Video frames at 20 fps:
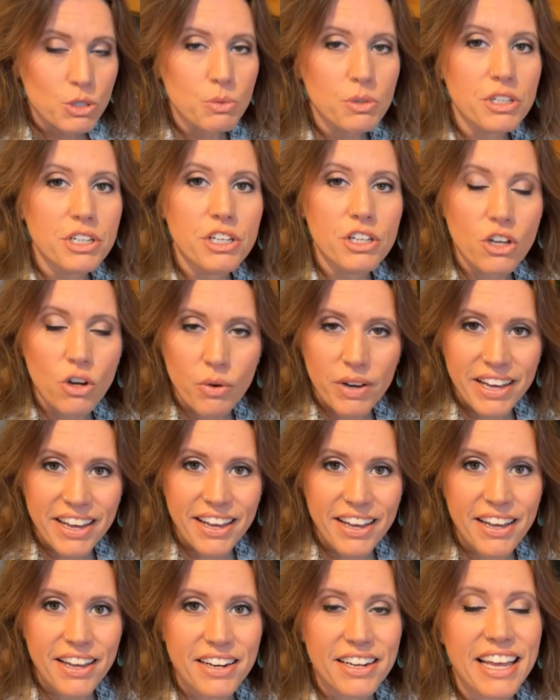We're gonna go
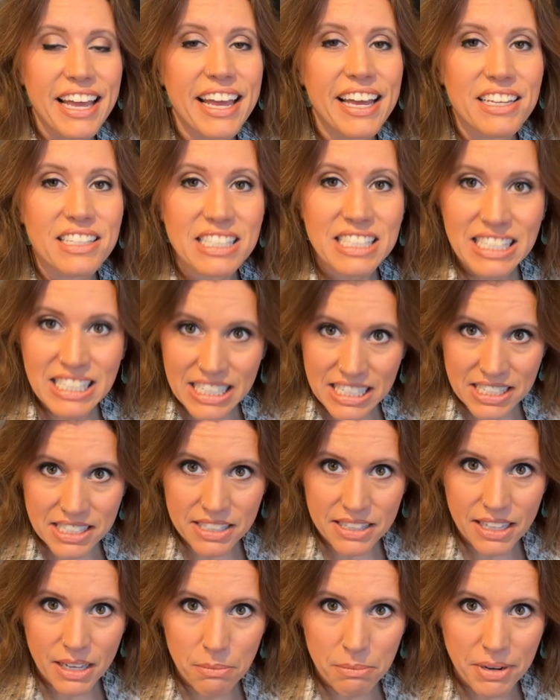ahead and
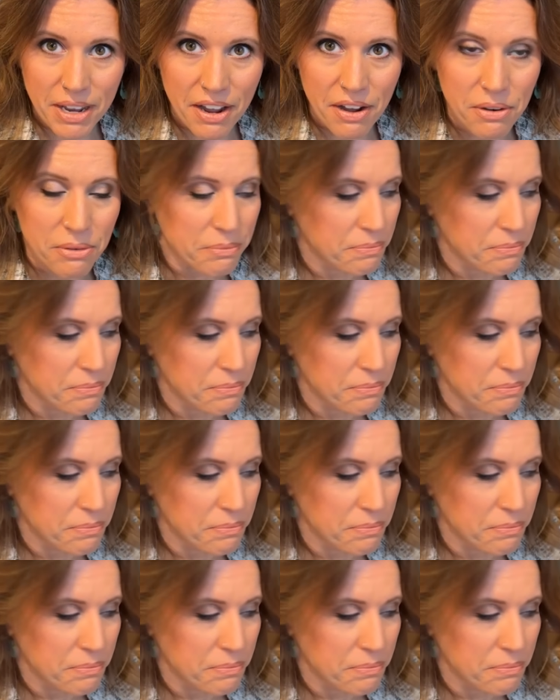season them now.